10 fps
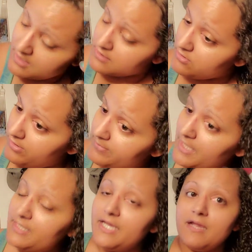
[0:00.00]
so I'm
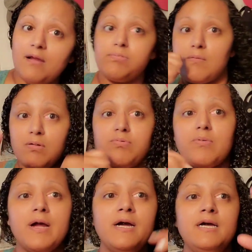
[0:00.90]
not like,
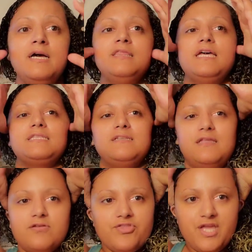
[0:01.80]
that's
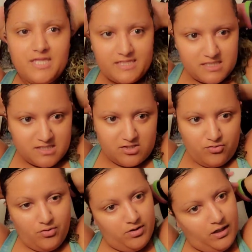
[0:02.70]
another thing that
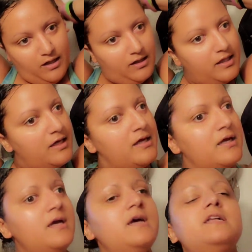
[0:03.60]
school
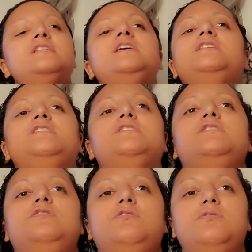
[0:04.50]
teaches
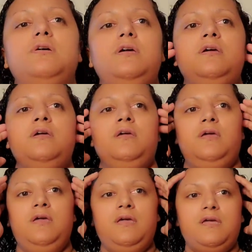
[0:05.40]
you,
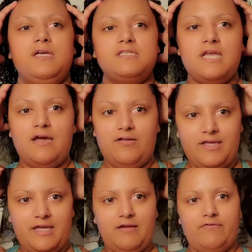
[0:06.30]
because they
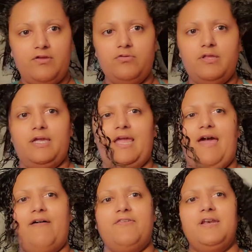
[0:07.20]
only give you like
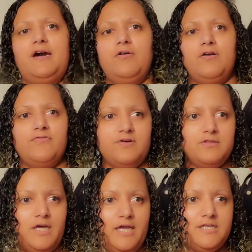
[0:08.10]
half an hour for
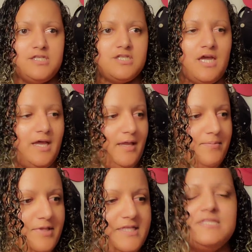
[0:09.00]
lunch time,
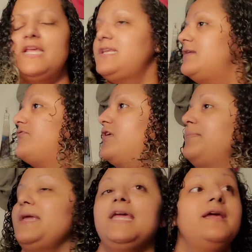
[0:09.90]
at least they did for
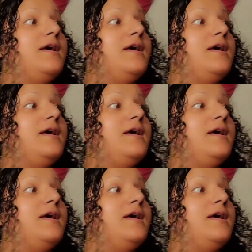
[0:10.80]
me.